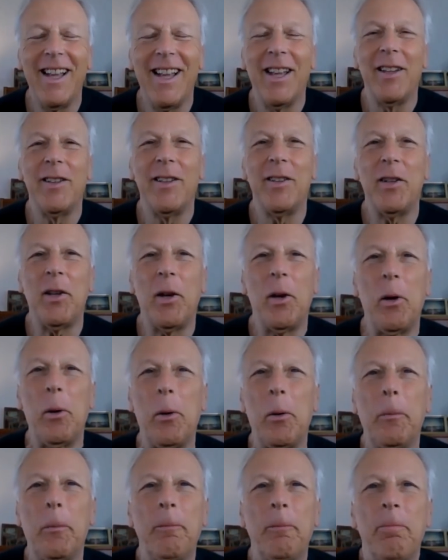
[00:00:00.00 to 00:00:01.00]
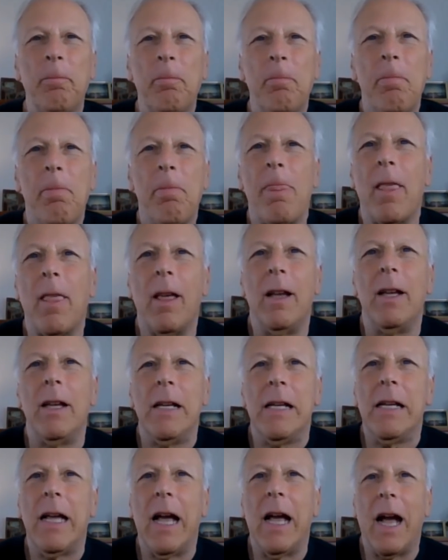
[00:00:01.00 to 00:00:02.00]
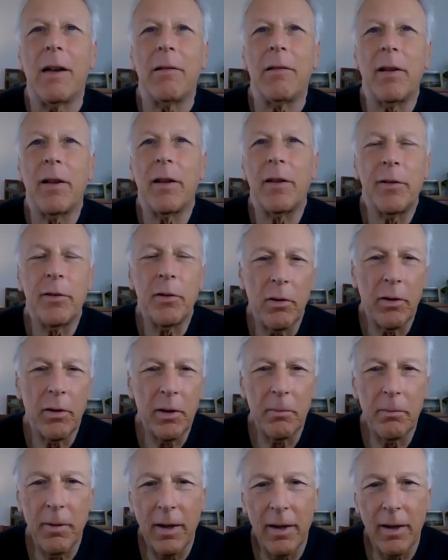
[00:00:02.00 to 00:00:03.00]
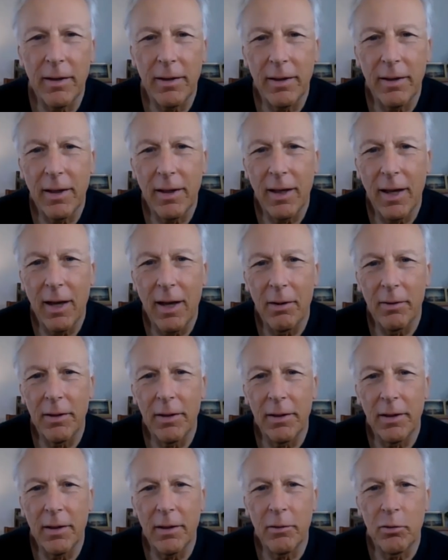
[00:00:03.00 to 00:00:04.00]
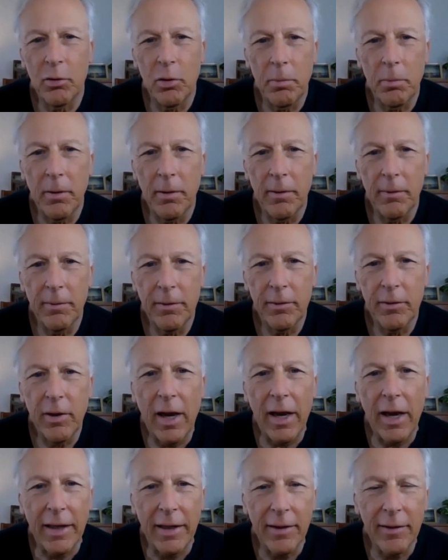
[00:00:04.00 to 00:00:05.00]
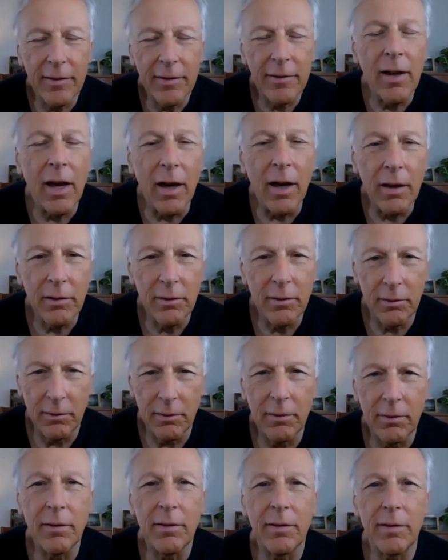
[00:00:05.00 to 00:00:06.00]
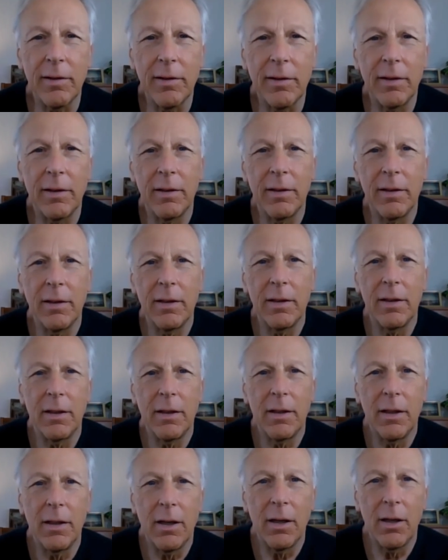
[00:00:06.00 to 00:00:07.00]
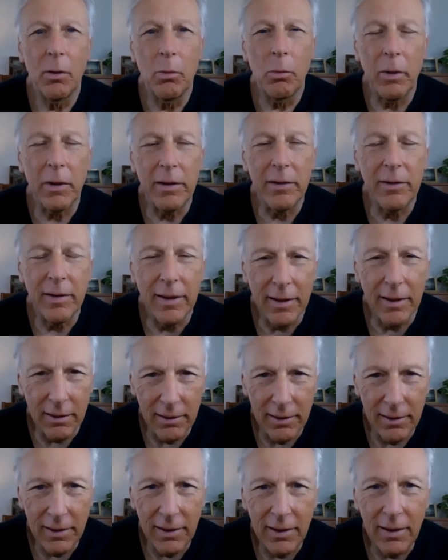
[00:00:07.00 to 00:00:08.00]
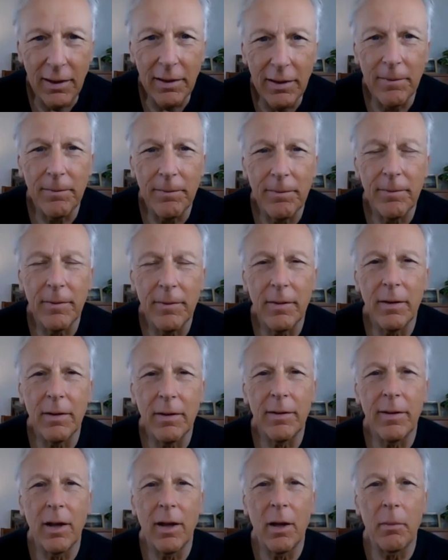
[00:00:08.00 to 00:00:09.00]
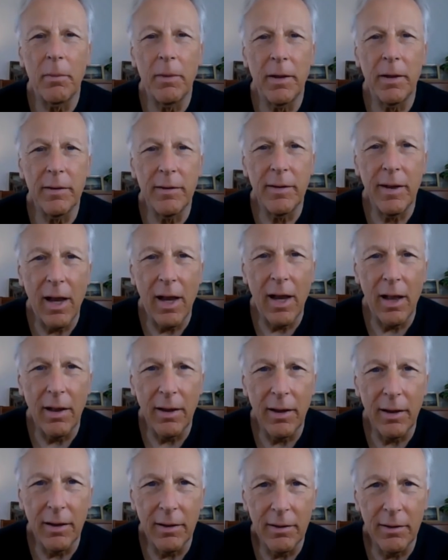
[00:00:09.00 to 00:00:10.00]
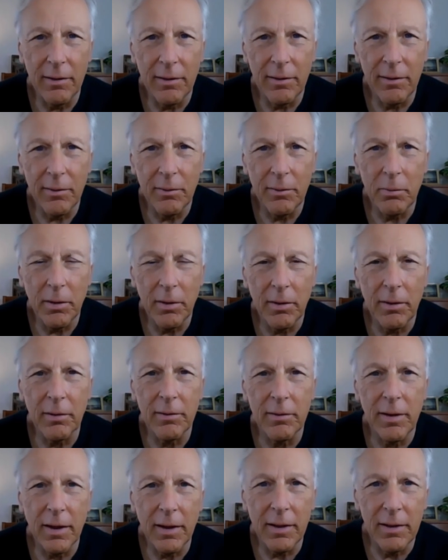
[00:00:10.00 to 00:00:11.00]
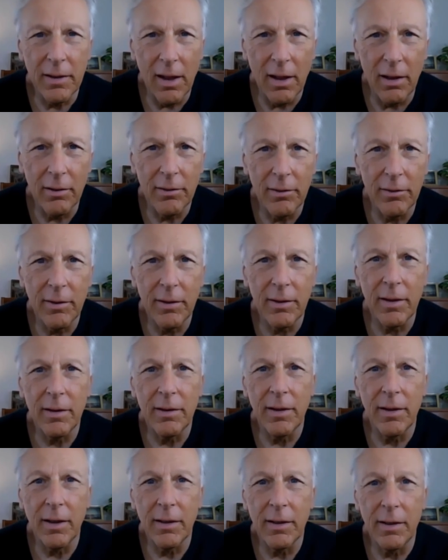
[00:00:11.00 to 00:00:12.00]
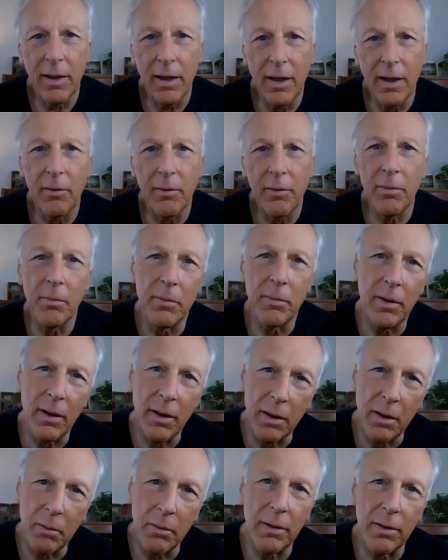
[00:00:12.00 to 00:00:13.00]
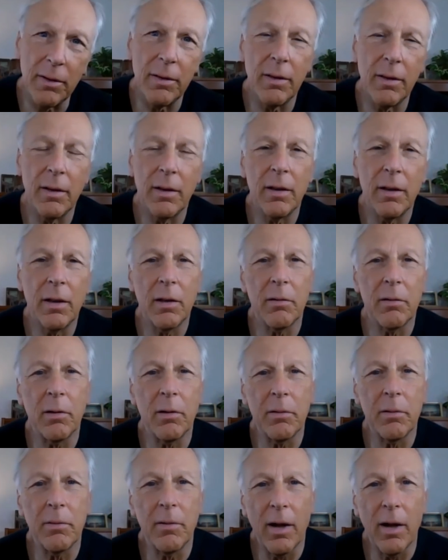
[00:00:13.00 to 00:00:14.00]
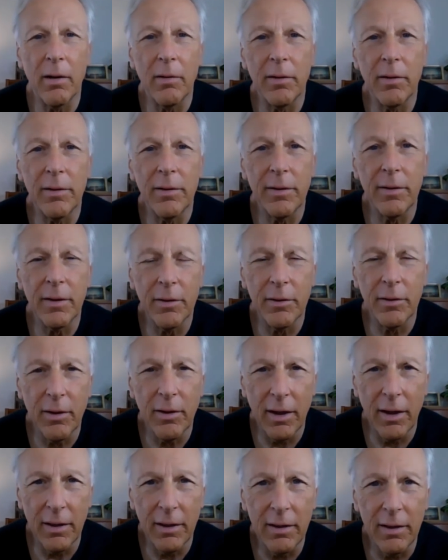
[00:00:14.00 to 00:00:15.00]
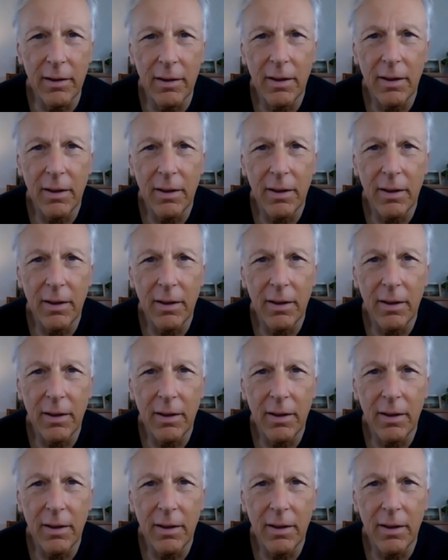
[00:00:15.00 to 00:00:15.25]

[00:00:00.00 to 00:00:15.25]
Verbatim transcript: so I read a story about how an, a group of Chinese doctors went to Italy to help the Italians with their technology that they had gained from dealing with coronavirus in China.